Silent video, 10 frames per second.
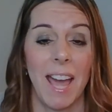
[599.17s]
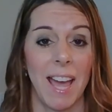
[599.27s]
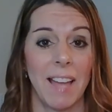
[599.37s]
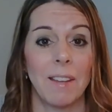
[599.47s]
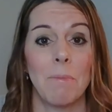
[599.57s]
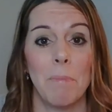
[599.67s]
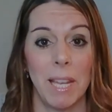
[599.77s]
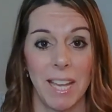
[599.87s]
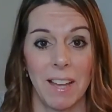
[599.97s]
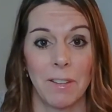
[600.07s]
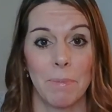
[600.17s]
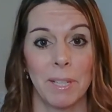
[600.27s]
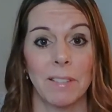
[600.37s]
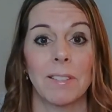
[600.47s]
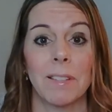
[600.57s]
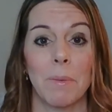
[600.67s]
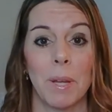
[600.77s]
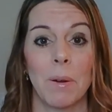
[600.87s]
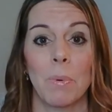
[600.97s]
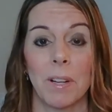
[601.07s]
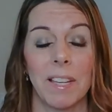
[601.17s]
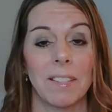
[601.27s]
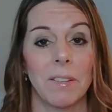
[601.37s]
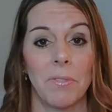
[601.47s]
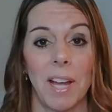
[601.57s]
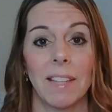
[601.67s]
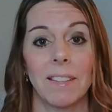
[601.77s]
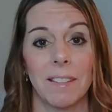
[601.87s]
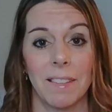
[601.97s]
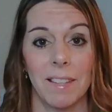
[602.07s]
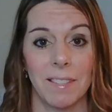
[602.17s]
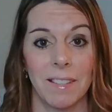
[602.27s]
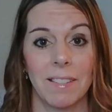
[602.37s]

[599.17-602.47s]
and many other bills that we are working to fight this